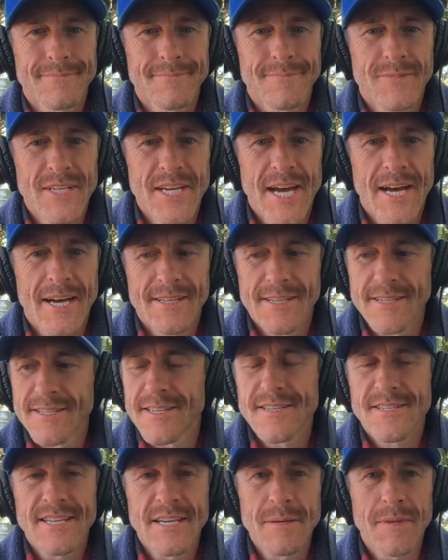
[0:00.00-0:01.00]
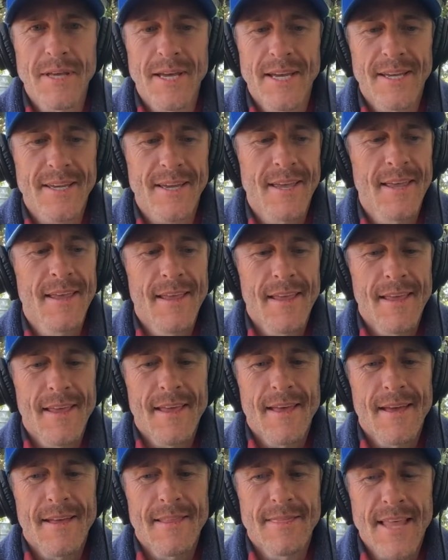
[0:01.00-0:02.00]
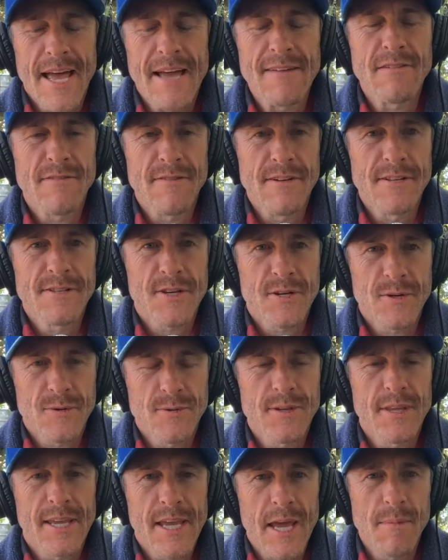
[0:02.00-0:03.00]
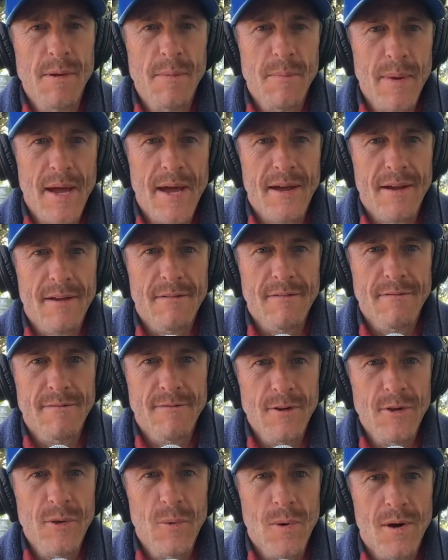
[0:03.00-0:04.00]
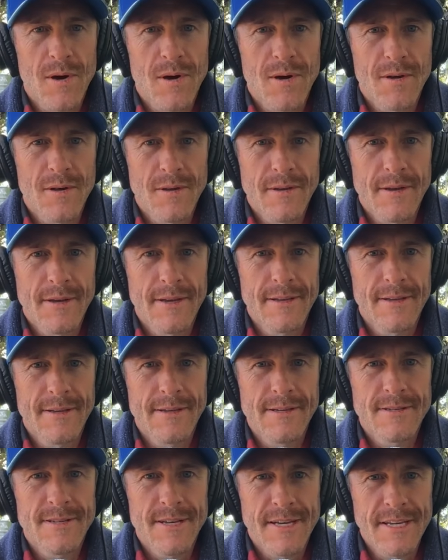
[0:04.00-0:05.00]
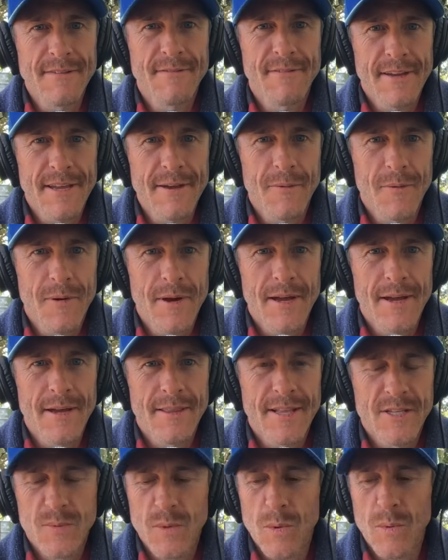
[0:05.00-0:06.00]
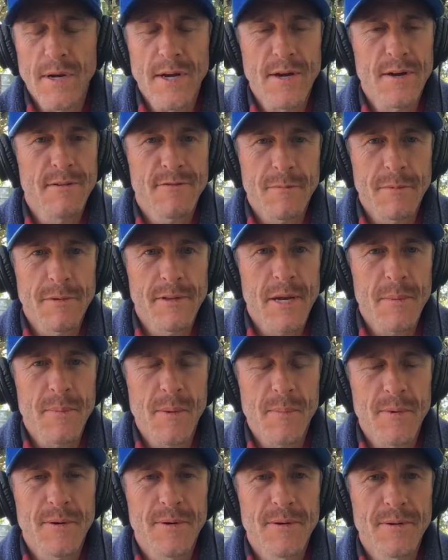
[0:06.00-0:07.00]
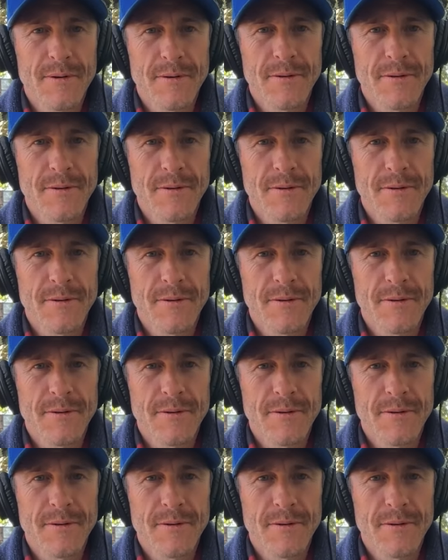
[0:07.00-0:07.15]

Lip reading: Yeah. Does it seem like live events are really coming back for you all in a significant way? That's what we're hearing from a lot of people.